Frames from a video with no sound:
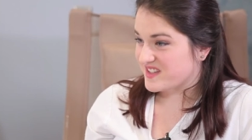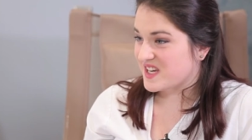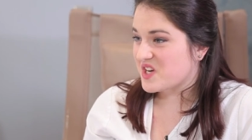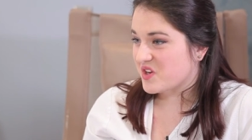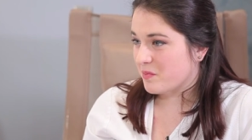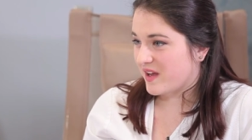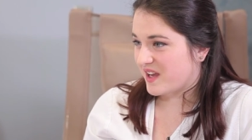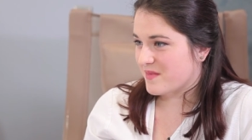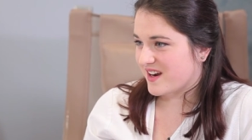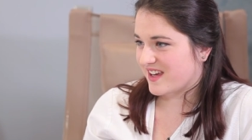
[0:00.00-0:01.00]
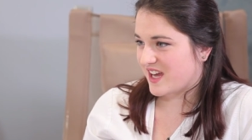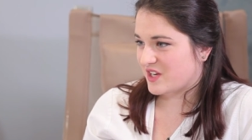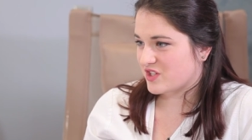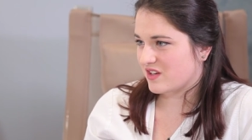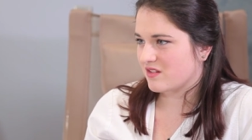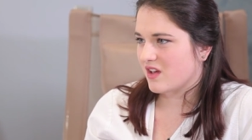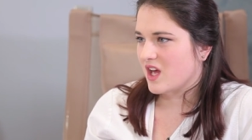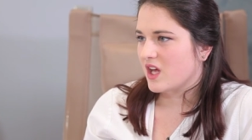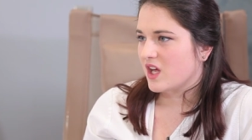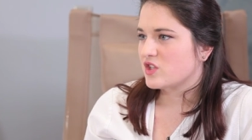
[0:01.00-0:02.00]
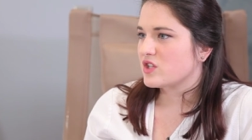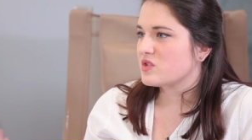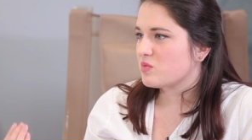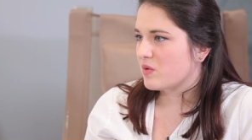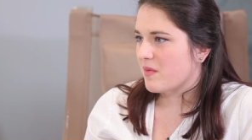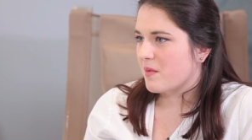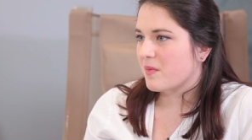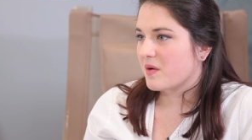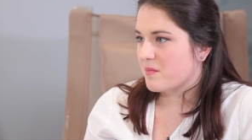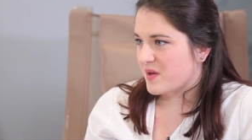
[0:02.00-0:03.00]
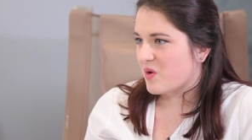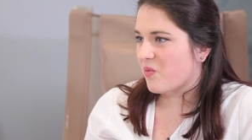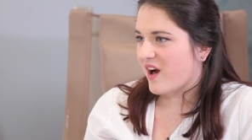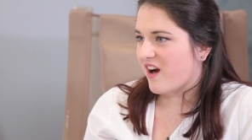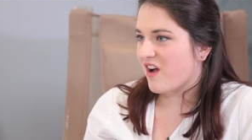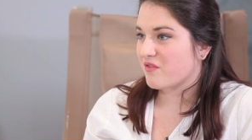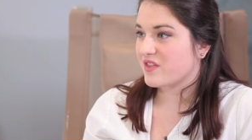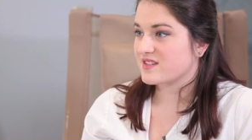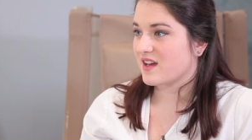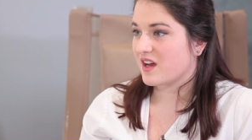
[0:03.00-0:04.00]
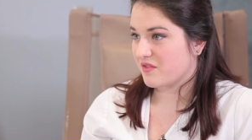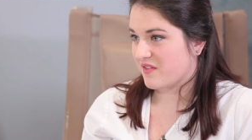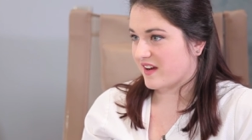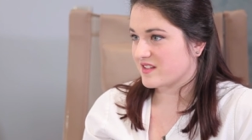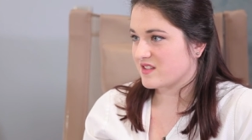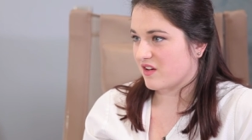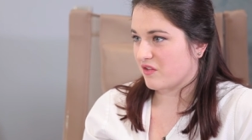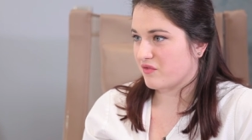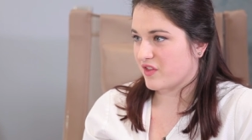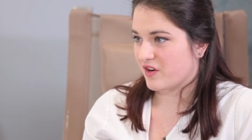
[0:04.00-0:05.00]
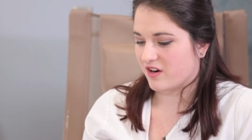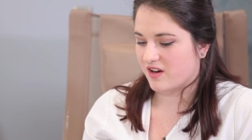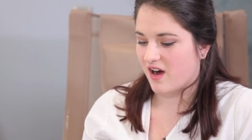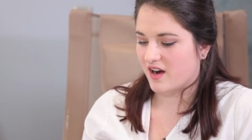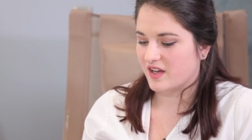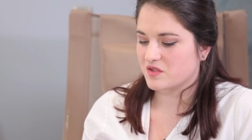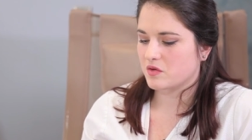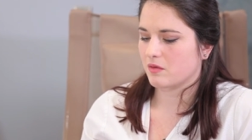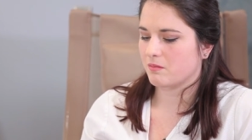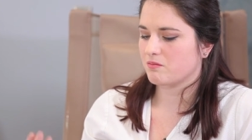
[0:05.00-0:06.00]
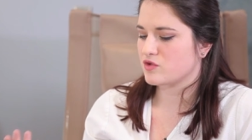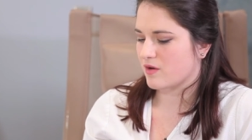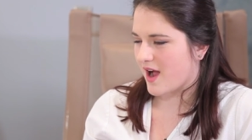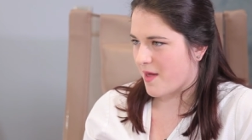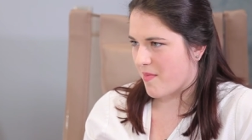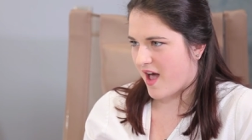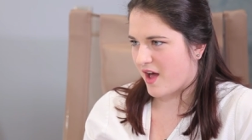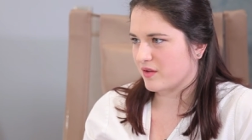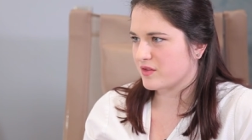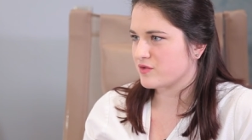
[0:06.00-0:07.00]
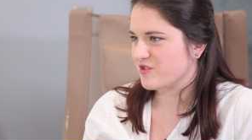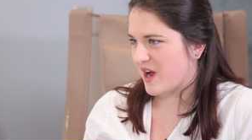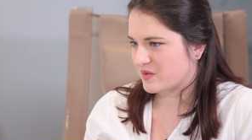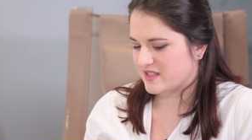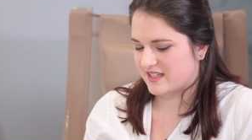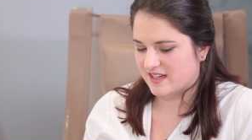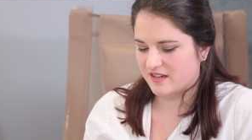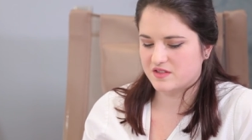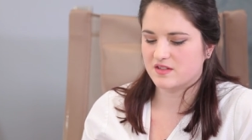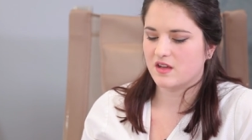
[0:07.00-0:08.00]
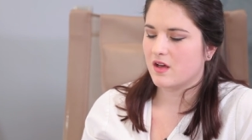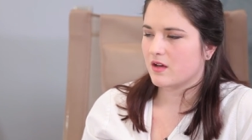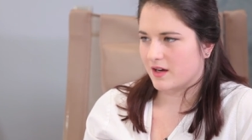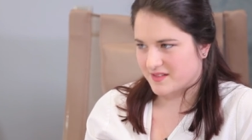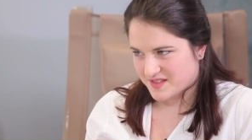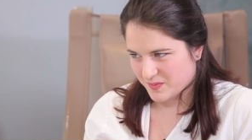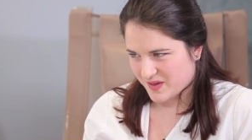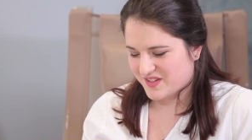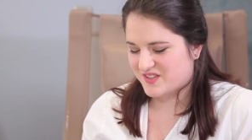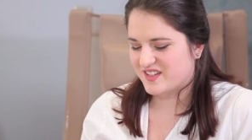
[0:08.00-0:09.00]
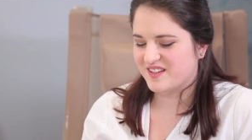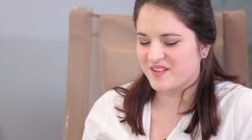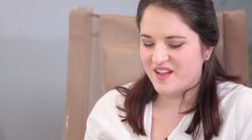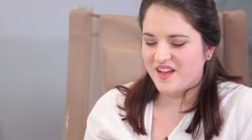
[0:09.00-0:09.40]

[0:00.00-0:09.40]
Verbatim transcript: taking your pain medication, just remember and be aware of the side effects of the narcotics. So dry mouth, drowsiness, constipation,